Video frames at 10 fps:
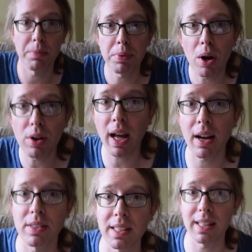
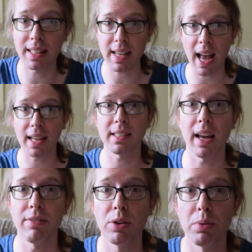pronouns and let's ask
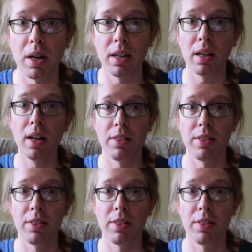everyone